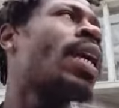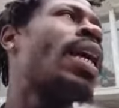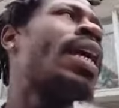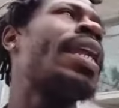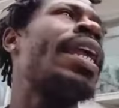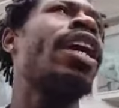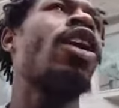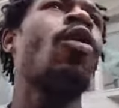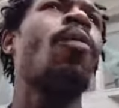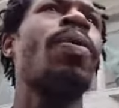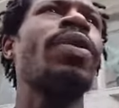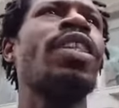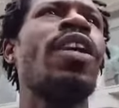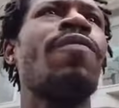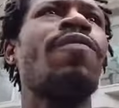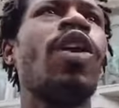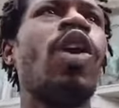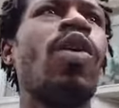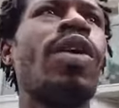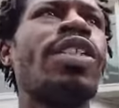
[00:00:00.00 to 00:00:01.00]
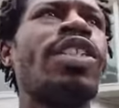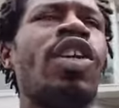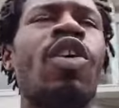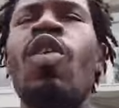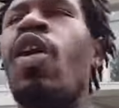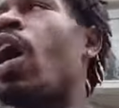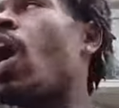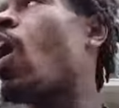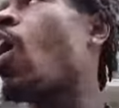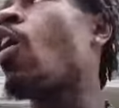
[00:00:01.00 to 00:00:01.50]
And they gonna put the focus
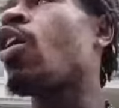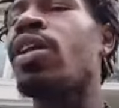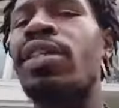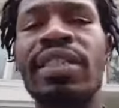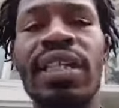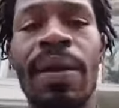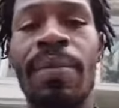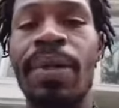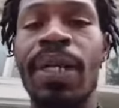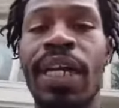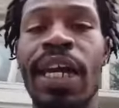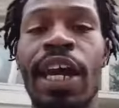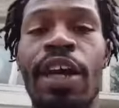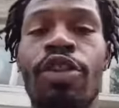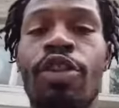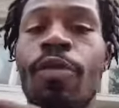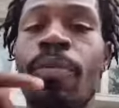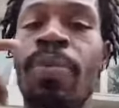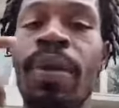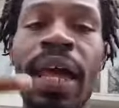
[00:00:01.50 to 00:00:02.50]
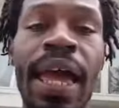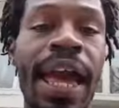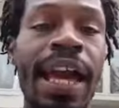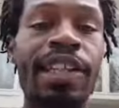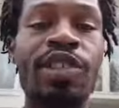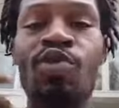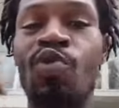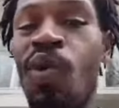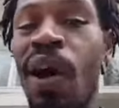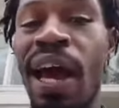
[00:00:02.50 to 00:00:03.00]
on all us coming together,
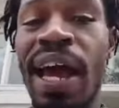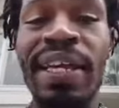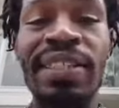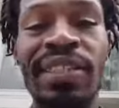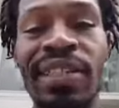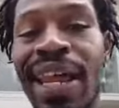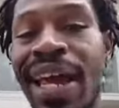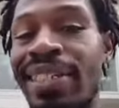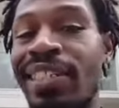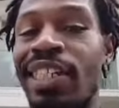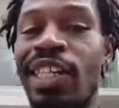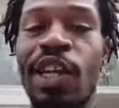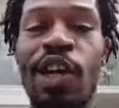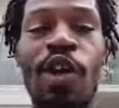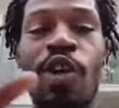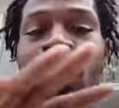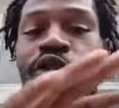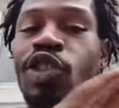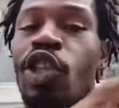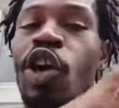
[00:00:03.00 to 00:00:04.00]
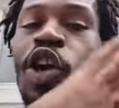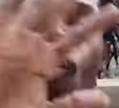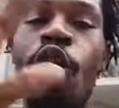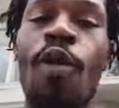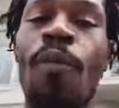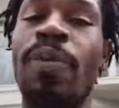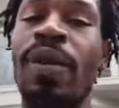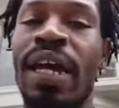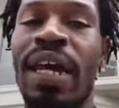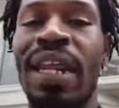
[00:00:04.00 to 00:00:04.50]
blacks, whites, Latinos, the
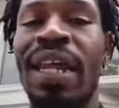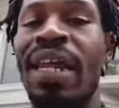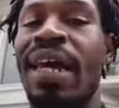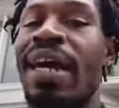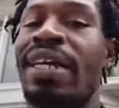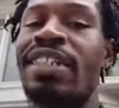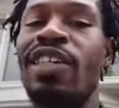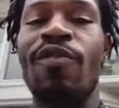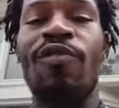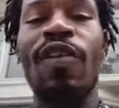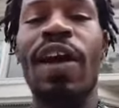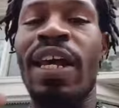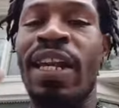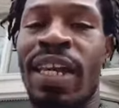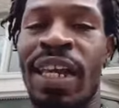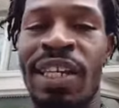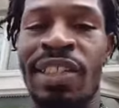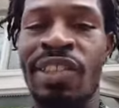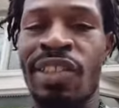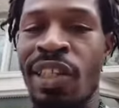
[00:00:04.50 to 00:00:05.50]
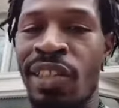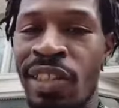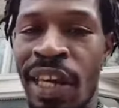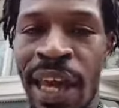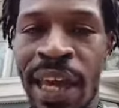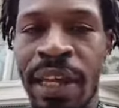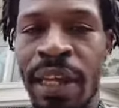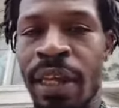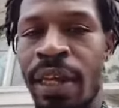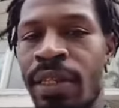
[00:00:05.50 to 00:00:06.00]
whole planet, to fight against these
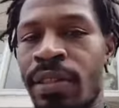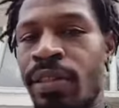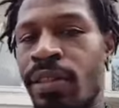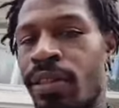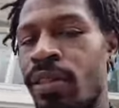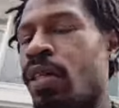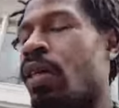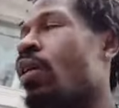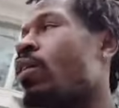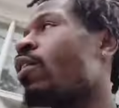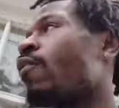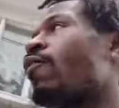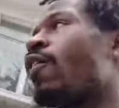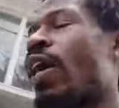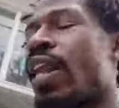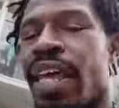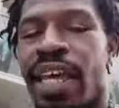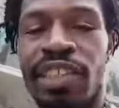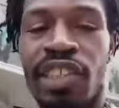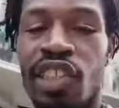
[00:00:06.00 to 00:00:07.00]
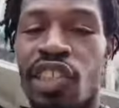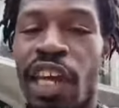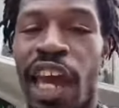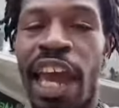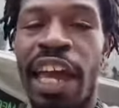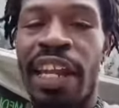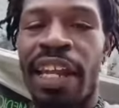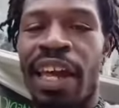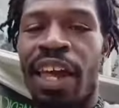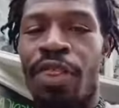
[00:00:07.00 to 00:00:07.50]
aliens. To fight against this
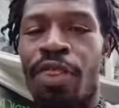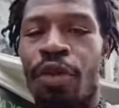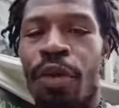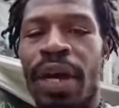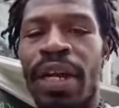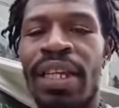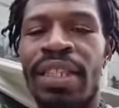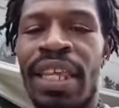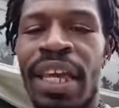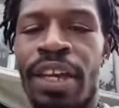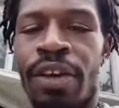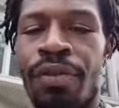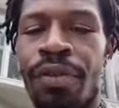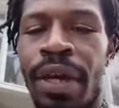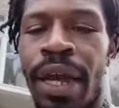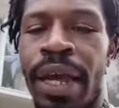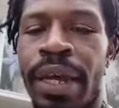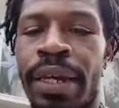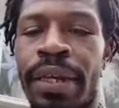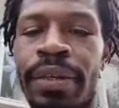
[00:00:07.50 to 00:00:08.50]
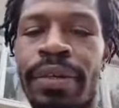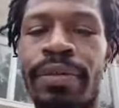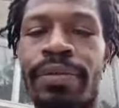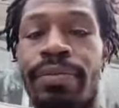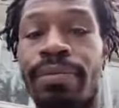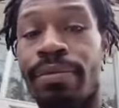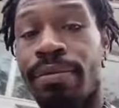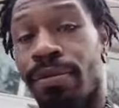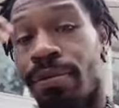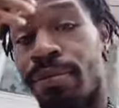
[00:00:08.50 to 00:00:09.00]
alien threat that they created.
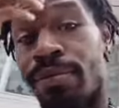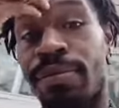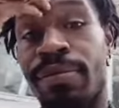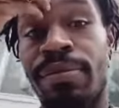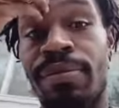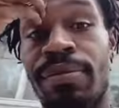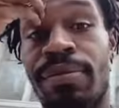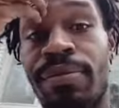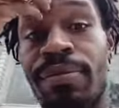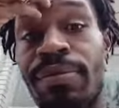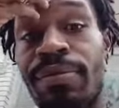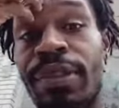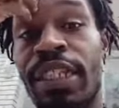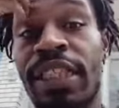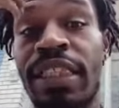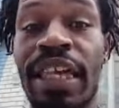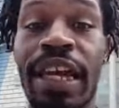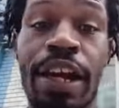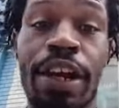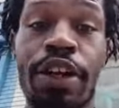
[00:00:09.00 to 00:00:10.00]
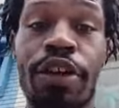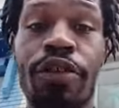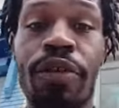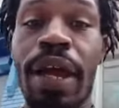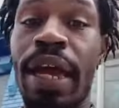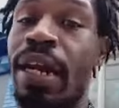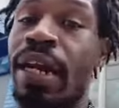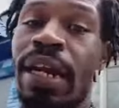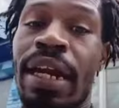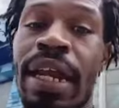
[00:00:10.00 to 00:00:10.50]
That they're
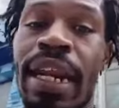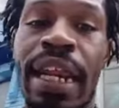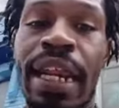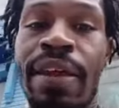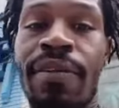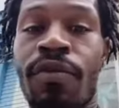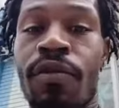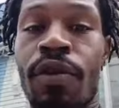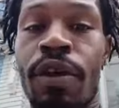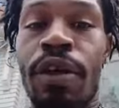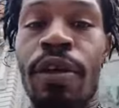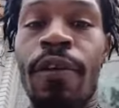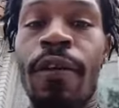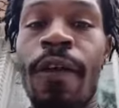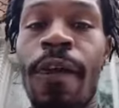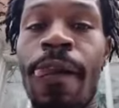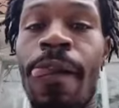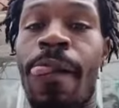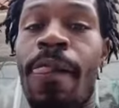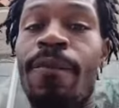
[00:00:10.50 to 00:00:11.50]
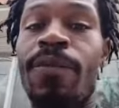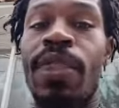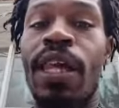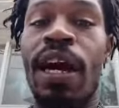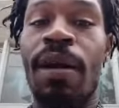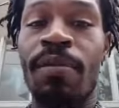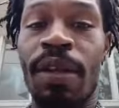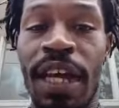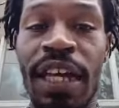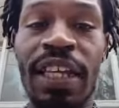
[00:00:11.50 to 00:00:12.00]
created, that ain't even real.
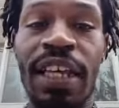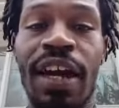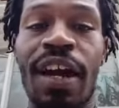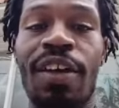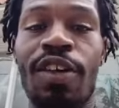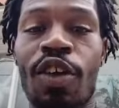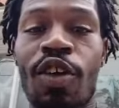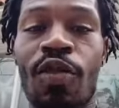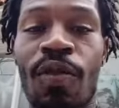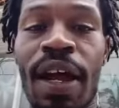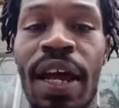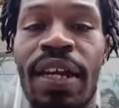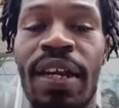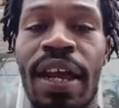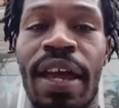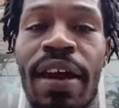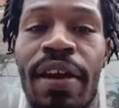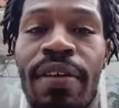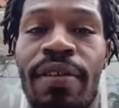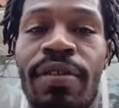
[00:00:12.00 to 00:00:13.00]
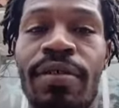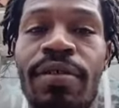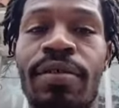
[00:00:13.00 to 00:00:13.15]
I'm letting y'all know right now.